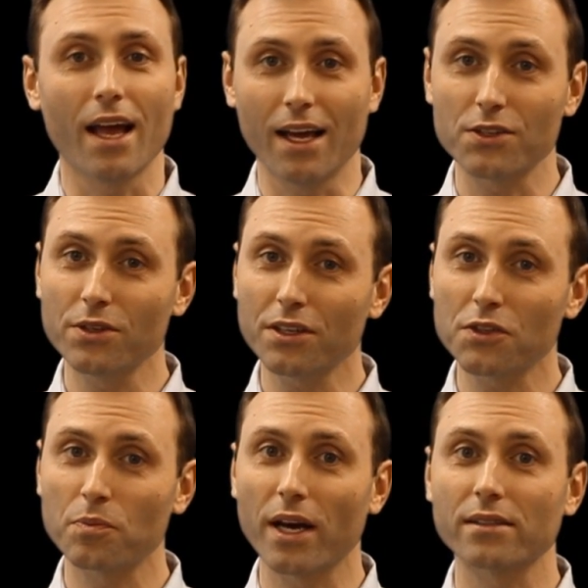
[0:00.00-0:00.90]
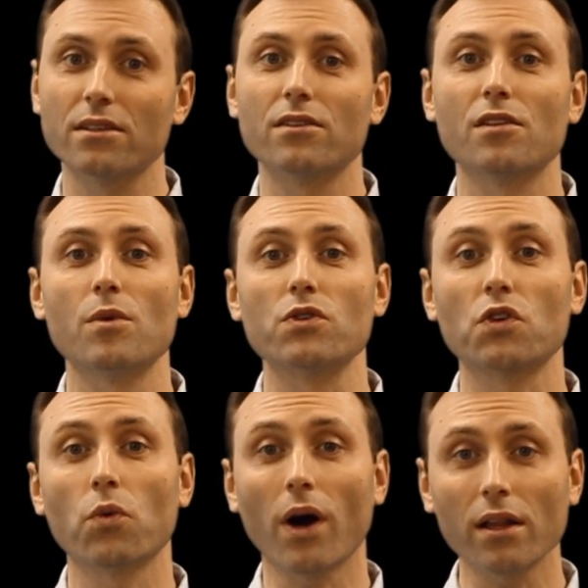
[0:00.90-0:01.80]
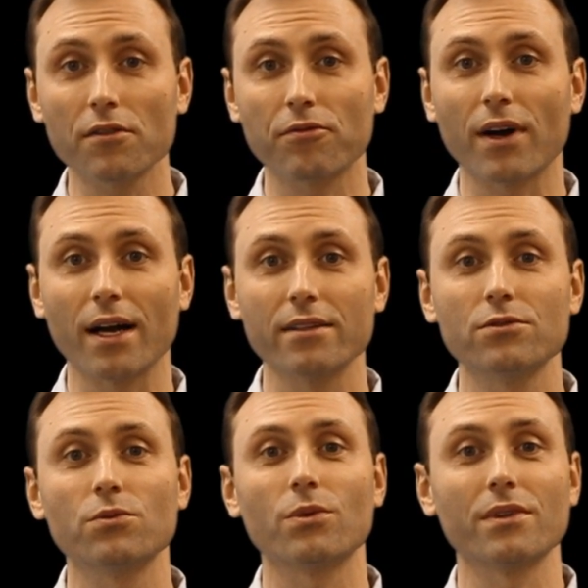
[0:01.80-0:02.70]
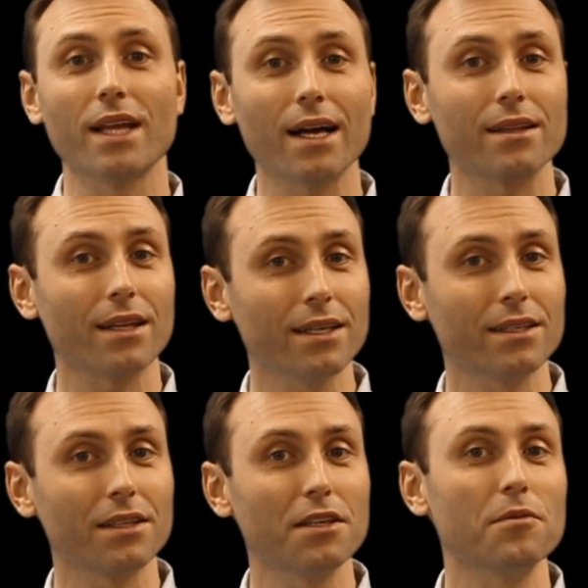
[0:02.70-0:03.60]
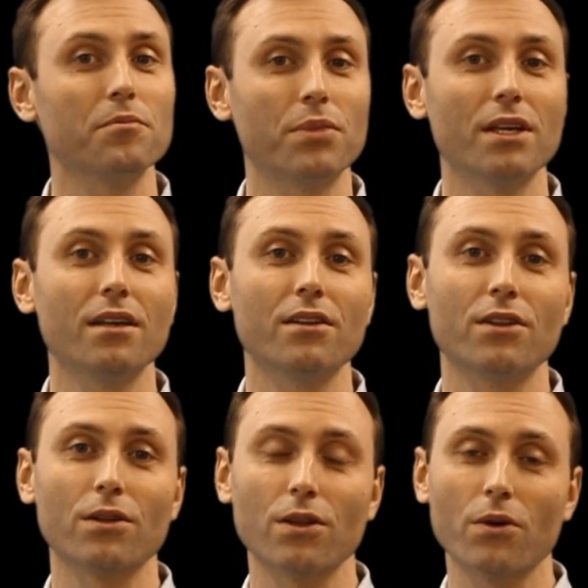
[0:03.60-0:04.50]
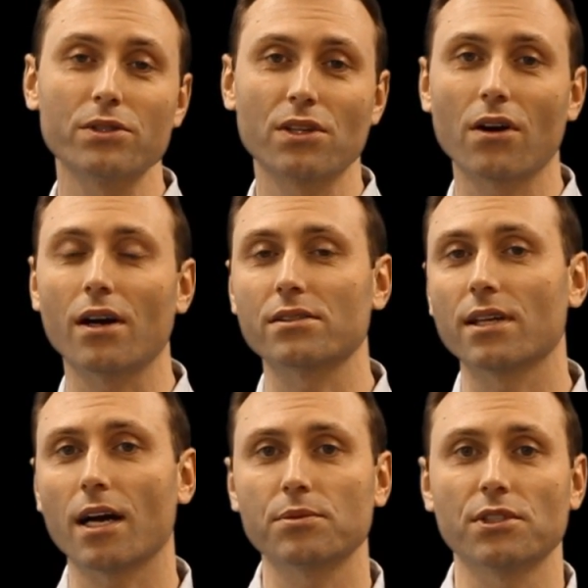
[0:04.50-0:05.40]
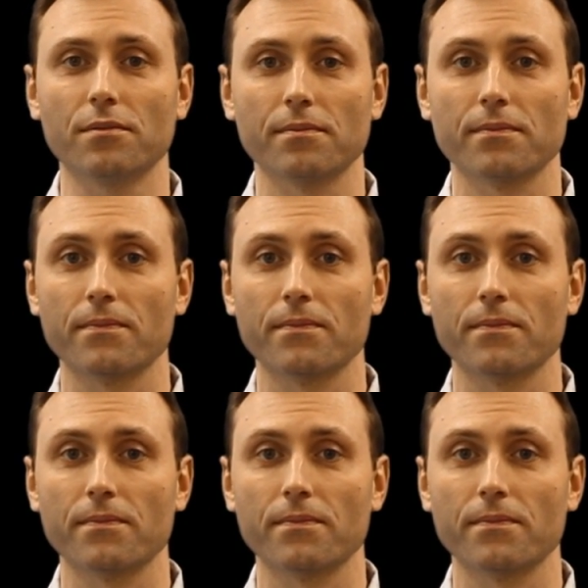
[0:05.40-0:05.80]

As you'd expect, the most qualified will not likely be the lowest cost option.